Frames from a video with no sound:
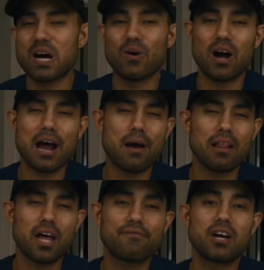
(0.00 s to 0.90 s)
So I,
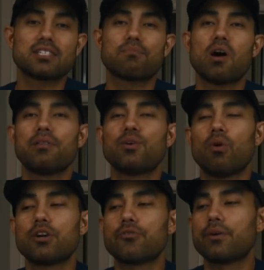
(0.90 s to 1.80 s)
a lot of you guys are probably
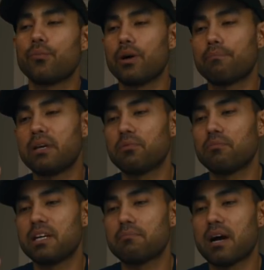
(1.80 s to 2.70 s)
wondering what
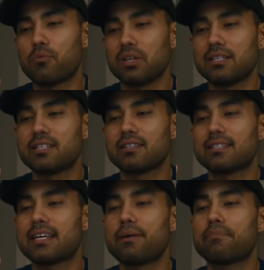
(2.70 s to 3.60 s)
people mean by releasing
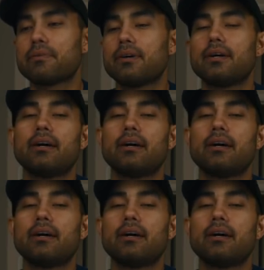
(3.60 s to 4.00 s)
the tape.